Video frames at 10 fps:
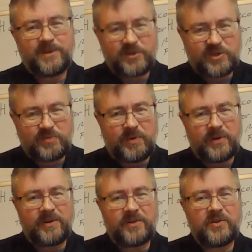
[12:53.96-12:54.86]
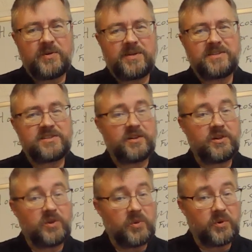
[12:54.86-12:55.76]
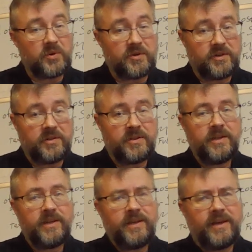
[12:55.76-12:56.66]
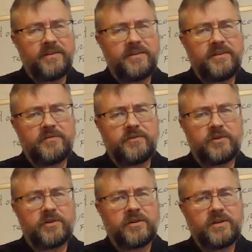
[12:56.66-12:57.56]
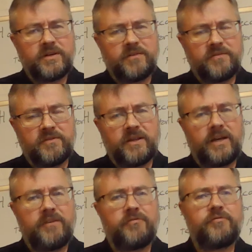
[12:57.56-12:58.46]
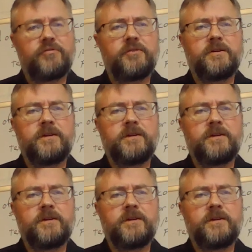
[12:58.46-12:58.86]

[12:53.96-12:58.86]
The Spirit who is the Lord and giver of life.